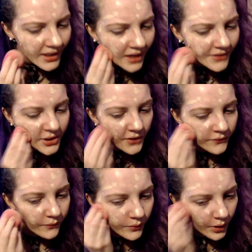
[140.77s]
And
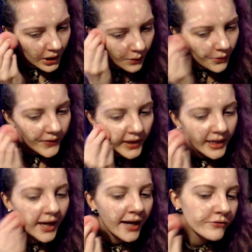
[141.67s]
also, one
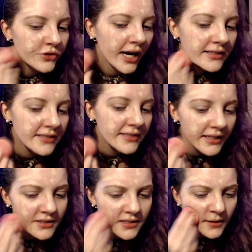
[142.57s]
thing, I have dry
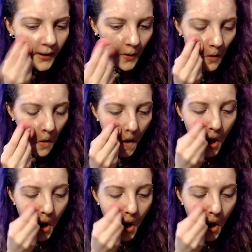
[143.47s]
skin, so